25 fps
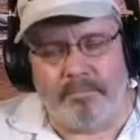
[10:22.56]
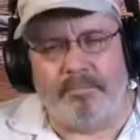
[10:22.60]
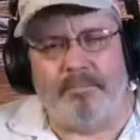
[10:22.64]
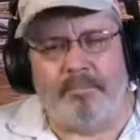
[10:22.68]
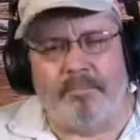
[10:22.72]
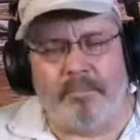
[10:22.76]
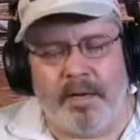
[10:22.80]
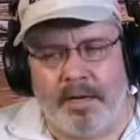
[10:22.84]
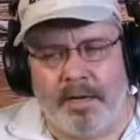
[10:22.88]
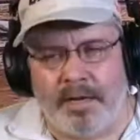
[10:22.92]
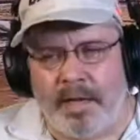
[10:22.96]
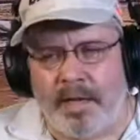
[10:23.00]

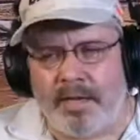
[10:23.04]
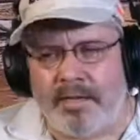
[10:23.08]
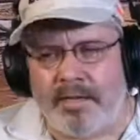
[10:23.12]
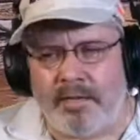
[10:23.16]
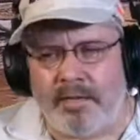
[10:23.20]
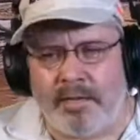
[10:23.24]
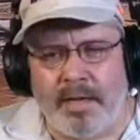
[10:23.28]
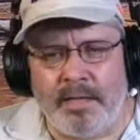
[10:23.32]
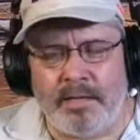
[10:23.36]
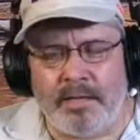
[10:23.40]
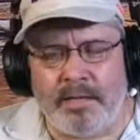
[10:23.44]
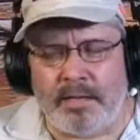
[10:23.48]
Right.
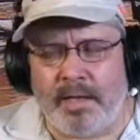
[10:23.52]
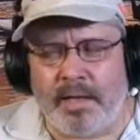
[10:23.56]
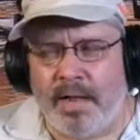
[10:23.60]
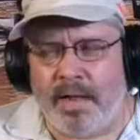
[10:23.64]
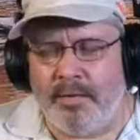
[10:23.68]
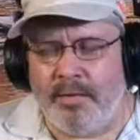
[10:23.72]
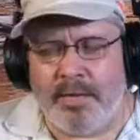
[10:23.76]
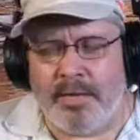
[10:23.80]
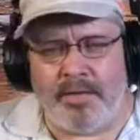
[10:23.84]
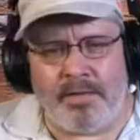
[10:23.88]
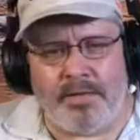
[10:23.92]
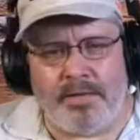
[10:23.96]
That's
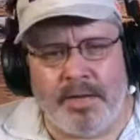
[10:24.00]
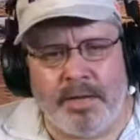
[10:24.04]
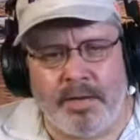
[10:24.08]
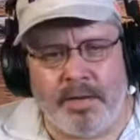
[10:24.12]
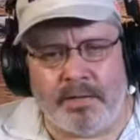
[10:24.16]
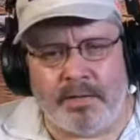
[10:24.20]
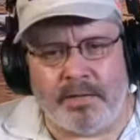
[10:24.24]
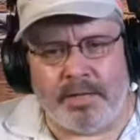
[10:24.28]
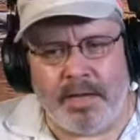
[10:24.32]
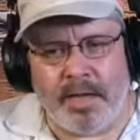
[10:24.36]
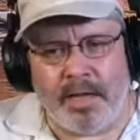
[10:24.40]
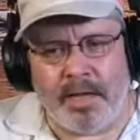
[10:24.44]
kind of interesting.
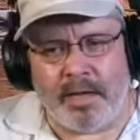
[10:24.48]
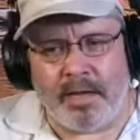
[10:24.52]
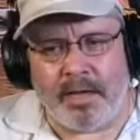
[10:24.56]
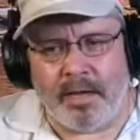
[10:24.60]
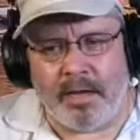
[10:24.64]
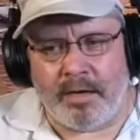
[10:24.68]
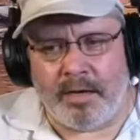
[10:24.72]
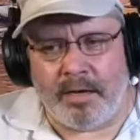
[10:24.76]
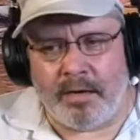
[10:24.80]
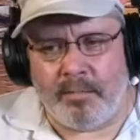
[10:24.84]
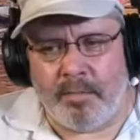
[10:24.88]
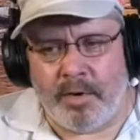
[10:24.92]
You're saying
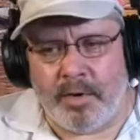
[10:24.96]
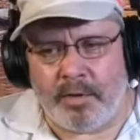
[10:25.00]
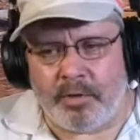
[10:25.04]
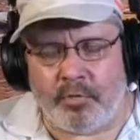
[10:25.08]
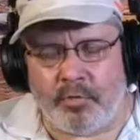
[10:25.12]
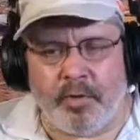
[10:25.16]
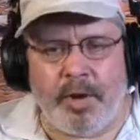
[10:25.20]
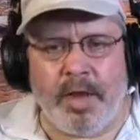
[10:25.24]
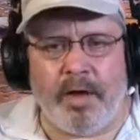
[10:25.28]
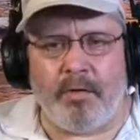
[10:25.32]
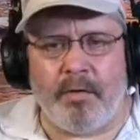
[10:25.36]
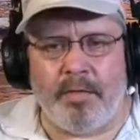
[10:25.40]
a
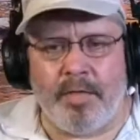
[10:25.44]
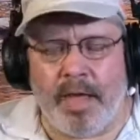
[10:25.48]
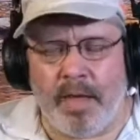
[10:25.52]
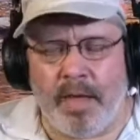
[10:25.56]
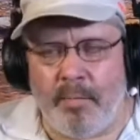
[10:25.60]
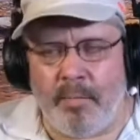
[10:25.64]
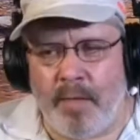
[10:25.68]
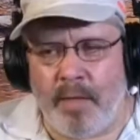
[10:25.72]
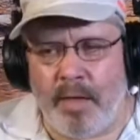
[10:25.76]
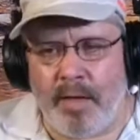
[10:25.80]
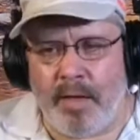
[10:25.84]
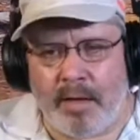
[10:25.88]
trailer
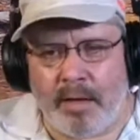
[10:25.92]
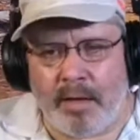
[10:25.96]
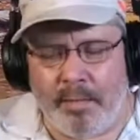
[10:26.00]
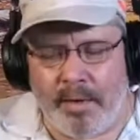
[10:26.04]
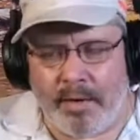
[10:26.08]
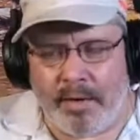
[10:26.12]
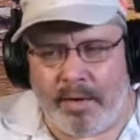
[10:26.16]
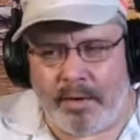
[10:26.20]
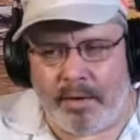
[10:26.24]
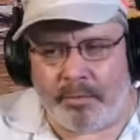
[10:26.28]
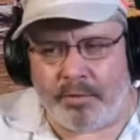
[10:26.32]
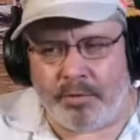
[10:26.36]
that big. I
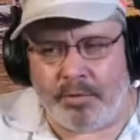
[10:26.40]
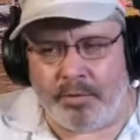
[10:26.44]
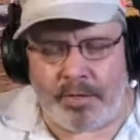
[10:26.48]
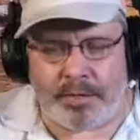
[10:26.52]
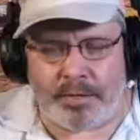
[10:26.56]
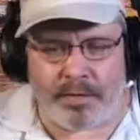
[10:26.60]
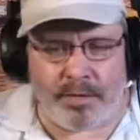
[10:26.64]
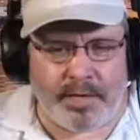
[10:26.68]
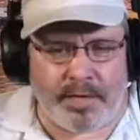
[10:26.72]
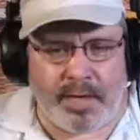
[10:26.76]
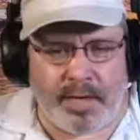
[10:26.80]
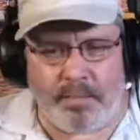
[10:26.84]
mean, I'm
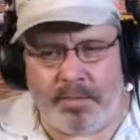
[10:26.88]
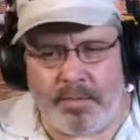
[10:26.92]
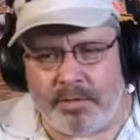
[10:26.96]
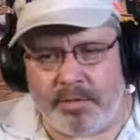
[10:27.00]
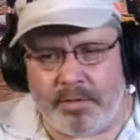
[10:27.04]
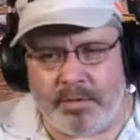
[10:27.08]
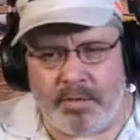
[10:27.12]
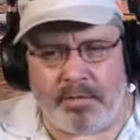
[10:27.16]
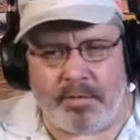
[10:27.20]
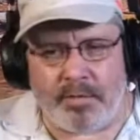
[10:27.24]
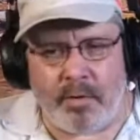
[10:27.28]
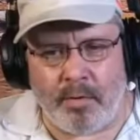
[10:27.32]

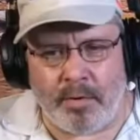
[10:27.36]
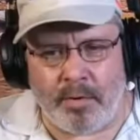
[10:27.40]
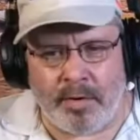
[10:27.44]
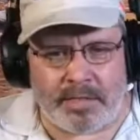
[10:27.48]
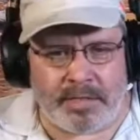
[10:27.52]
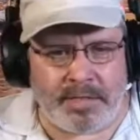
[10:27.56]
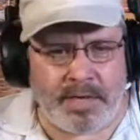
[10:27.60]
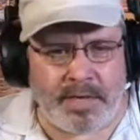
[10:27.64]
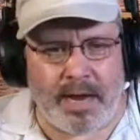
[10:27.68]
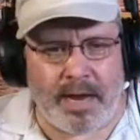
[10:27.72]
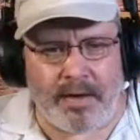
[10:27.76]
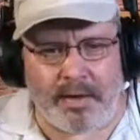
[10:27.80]
used to throwing
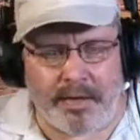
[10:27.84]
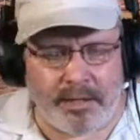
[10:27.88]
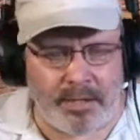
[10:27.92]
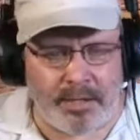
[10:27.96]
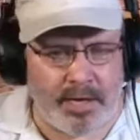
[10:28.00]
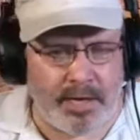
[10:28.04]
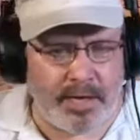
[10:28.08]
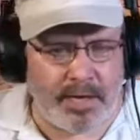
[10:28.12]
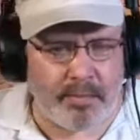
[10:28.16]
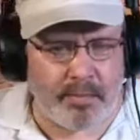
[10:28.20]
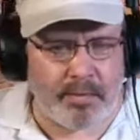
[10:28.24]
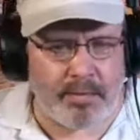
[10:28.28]
a Stanley
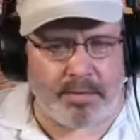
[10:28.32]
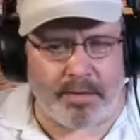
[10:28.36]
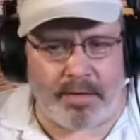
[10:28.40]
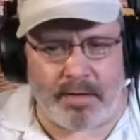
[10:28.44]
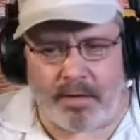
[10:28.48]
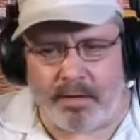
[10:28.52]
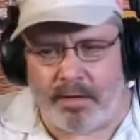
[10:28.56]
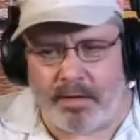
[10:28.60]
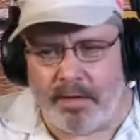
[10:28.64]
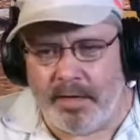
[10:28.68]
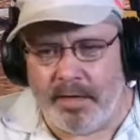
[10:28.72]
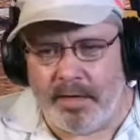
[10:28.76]
jig with
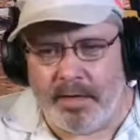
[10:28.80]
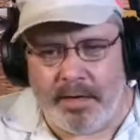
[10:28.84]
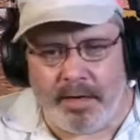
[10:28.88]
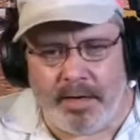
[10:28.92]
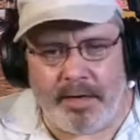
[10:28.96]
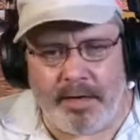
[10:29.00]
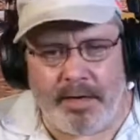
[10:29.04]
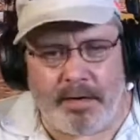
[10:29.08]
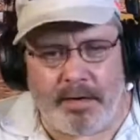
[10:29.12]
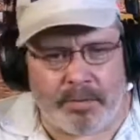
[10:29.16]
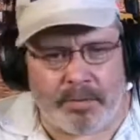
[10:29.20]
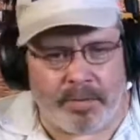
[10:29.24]
a
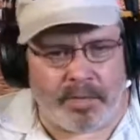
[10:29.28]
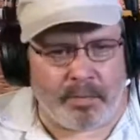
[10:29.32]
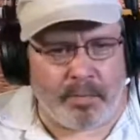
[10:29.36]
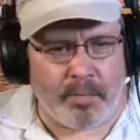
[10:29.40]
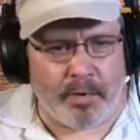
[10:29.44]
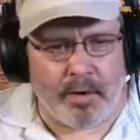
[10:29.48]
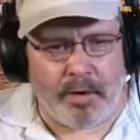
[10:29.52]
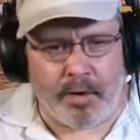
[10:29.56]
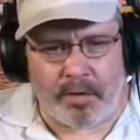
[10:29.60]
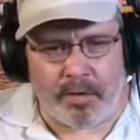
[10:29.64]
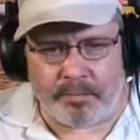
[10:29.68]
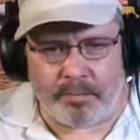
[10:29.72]

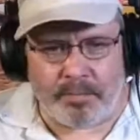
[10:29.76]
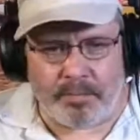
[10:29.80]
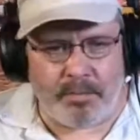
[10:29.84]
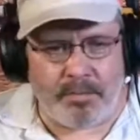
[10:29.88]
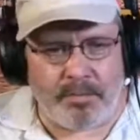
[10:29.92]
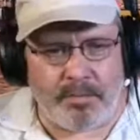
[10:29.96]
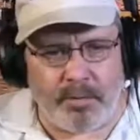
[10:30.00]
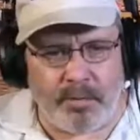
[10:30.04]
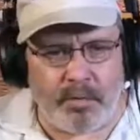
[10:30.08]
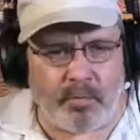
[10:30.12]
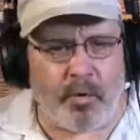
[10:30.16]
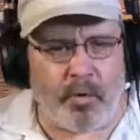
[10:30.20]
small
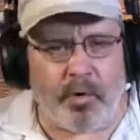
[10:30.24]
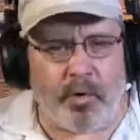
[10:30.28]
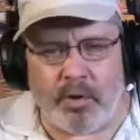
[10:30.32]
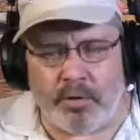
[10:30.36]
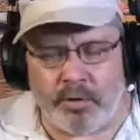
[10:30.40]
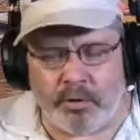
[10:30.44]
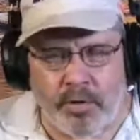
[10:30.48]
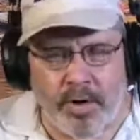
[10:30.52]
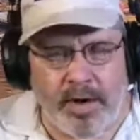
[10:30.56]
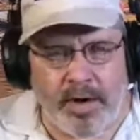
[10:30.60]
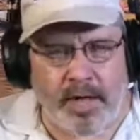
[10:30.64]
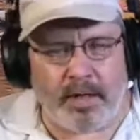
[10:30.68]

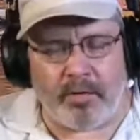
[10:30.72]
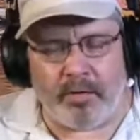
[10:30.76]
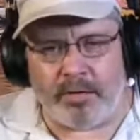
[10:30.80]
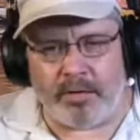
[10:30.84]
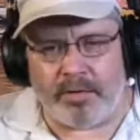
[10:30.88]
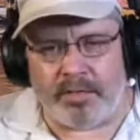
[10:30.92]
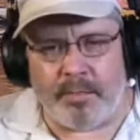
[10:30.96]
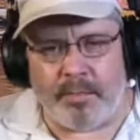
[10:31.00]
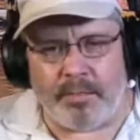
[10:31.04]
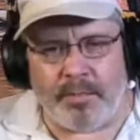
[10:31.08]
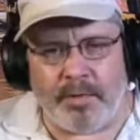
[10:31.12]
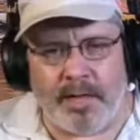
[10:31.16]
crawl trailer
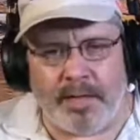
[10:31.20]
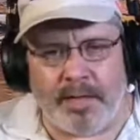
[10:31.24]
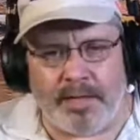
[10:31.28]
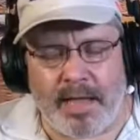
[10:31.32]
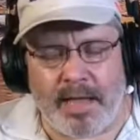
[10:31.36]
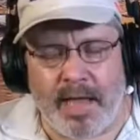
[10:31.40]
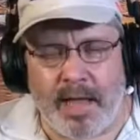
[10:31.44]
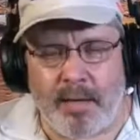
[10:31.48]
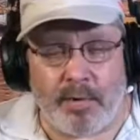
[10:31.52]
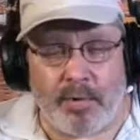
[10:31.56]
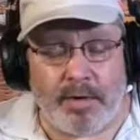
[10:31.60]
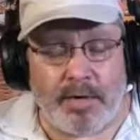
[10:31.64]
or something like
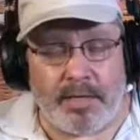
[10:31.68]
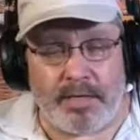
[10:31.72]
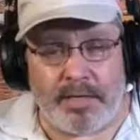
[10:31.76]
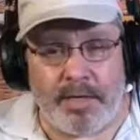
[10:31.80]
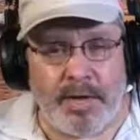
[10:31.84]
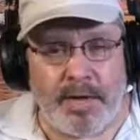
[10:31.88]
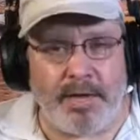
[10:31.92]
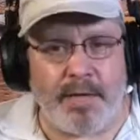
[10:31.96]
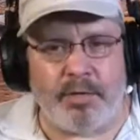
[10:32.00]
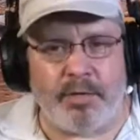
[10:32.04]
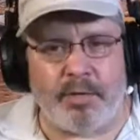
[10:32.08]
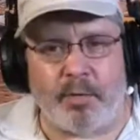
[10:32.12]
that, but a
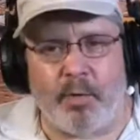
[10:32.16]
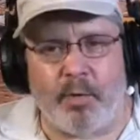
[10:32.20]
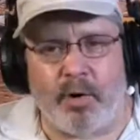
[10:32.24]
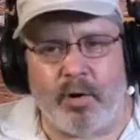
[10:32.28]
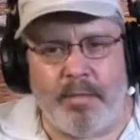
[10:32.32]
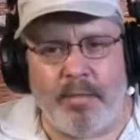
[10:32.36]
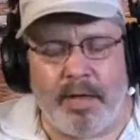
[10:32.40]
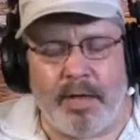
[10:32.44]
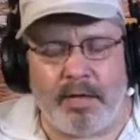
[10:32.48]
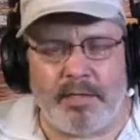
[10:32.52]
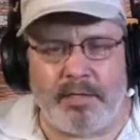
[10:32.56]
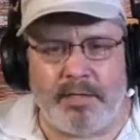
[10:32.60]
10-inch
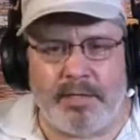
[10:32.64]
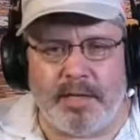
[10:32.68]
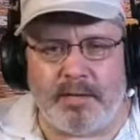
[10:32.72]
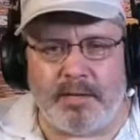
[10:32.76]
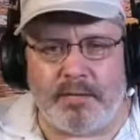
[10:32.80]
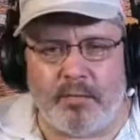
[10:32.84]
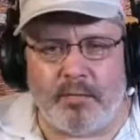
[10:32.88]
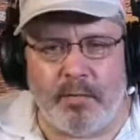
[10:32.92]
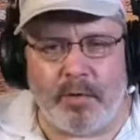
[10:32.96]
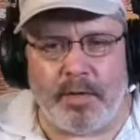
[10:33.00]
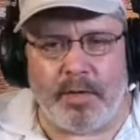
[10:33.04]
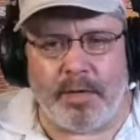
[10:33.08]
worm,
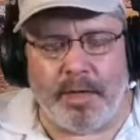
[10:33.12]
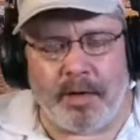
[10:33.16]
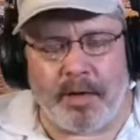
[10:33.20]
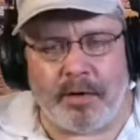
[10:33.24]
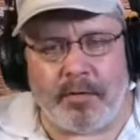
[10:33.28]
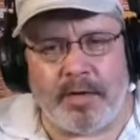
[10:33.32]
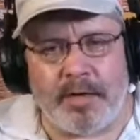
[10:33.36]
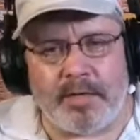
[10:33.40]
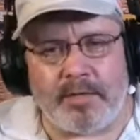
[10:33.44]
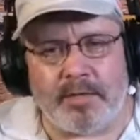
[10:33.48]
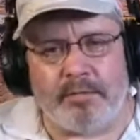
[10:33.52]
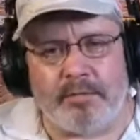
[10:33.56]
that's really
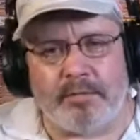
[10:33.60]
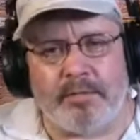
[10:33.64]
aggressive.